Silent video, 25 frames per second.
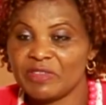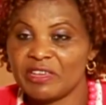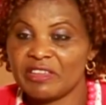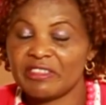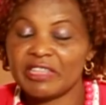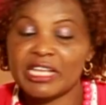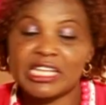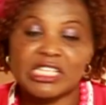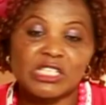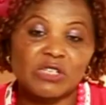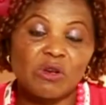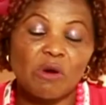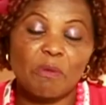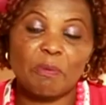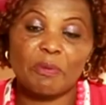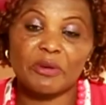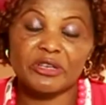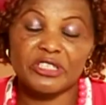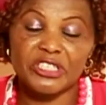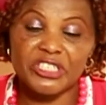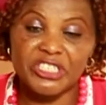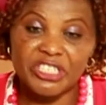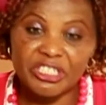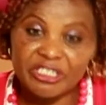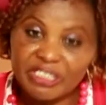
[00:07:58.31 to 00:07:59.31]
There's
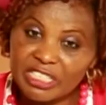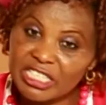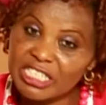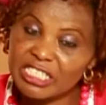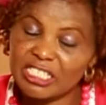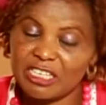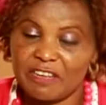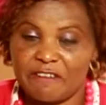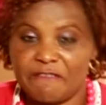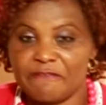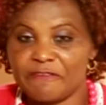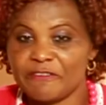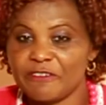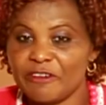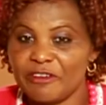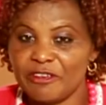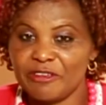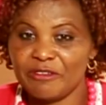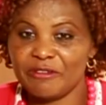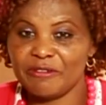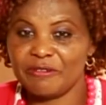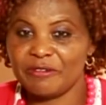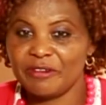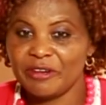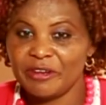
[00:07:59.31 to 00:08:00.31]
opportunity for
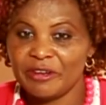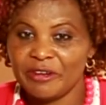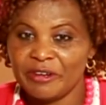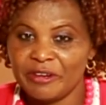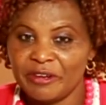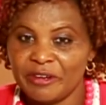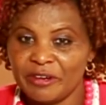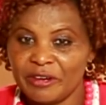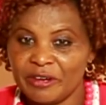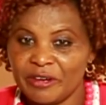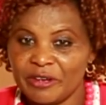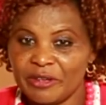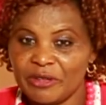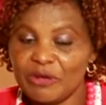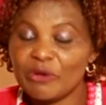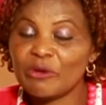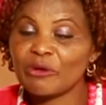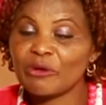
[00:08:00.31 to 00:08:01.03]
you. You